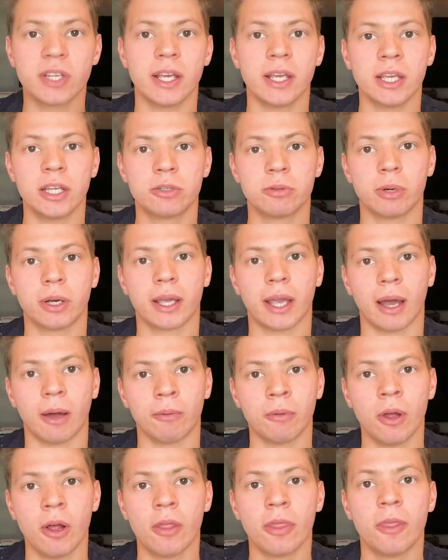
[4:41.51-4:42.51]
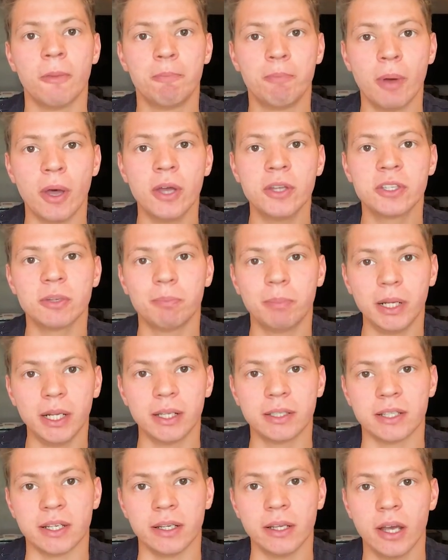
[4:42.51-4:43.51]
take into account the bird's
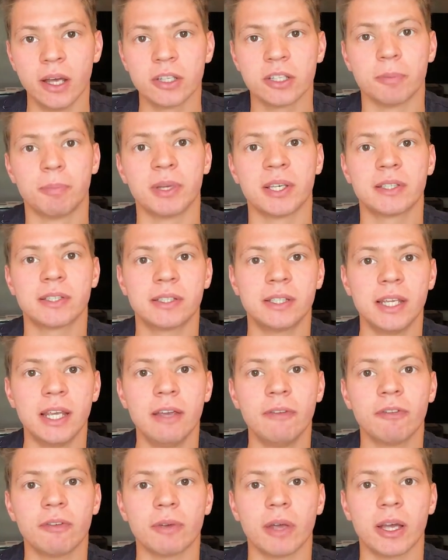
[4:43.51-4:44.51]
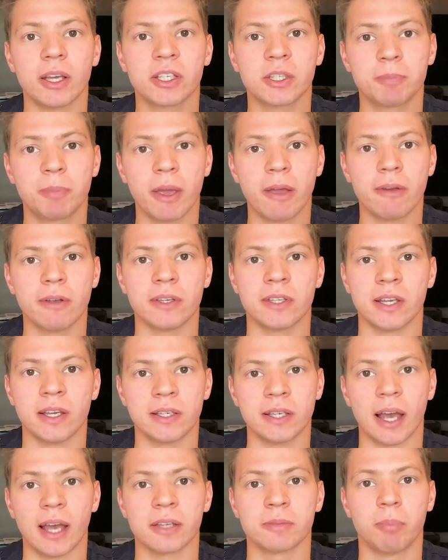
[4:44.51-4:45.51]
ability to perceive
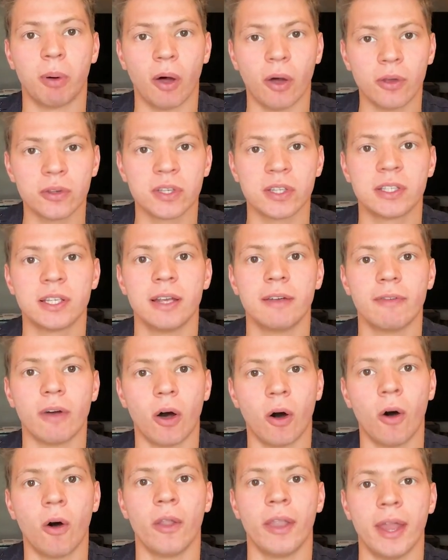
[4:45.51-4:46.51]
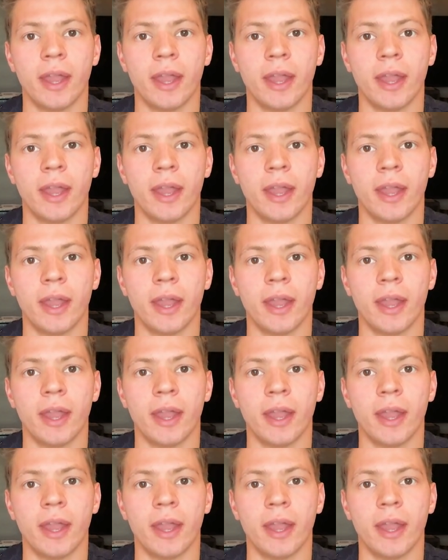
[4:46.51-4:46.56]
experiences as positive or